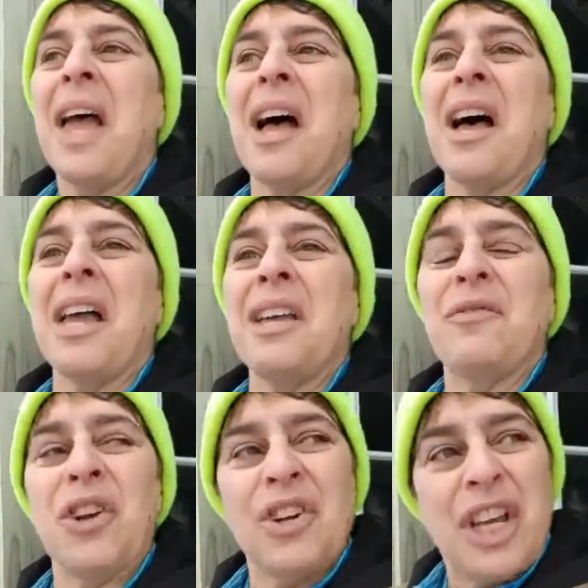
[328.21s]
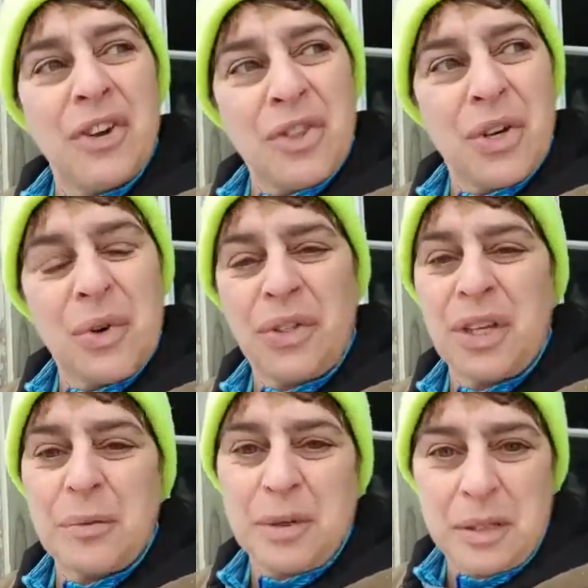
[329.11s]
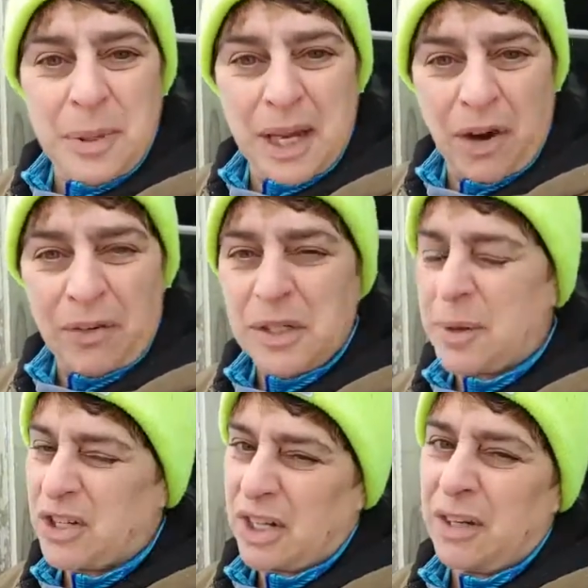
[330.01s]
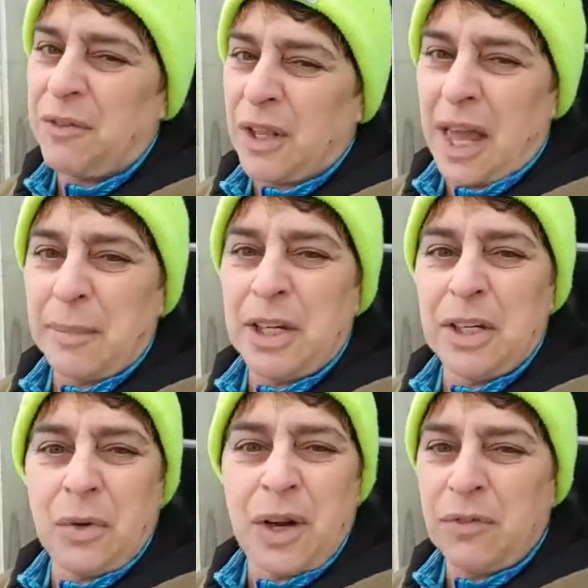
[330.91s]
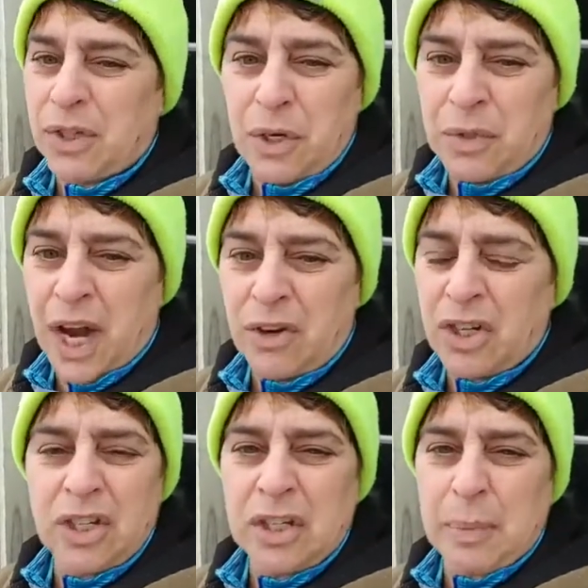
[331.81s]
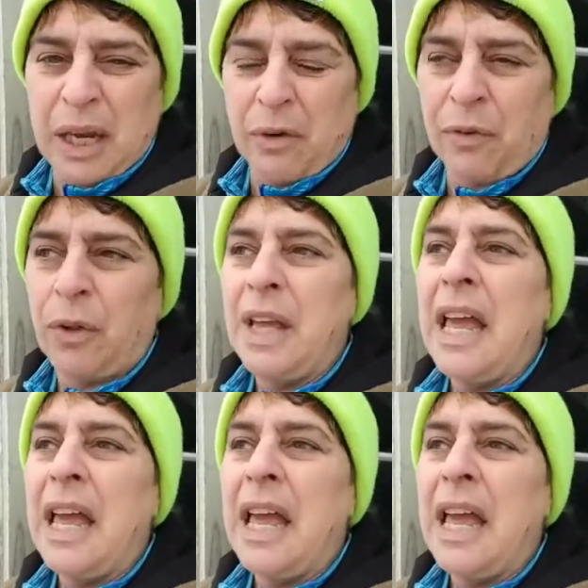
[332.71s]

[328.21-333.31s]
If you're here in the Northeast, please be careful, especially if you're like me and you don't have your snow tires yet. Just be careful.